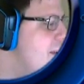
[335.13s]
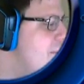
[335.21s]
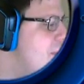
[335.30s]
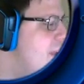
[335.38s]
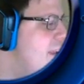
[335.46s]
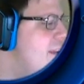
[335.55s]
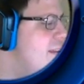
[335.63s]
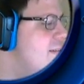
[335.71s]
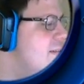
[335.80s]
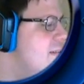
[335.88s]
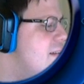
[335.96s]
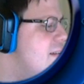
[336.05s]
Pickett in
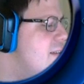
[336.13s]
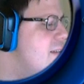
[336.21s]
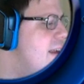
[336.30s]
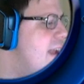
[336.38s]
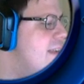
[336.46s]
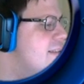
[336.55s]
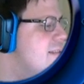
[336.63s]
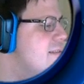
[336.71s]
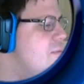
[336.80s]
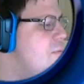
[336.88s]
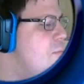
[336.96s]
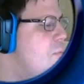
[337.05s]
chat asks,
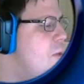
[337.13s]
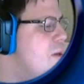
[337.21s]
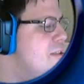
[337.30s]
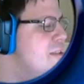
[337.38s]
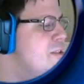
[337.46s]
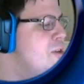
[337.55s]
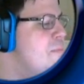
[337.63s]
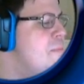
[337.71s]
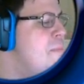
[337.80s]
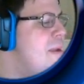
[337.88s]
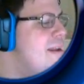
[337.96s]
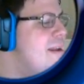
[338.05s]
where does the term
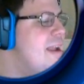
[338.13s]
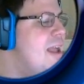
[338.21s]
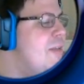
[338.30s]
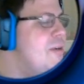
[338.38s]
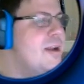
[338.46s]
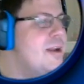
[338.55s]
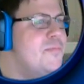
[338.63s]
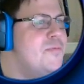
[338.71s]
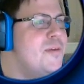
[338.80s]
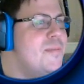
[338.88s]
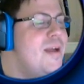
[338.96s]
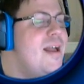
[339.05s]
peanut gallery come from?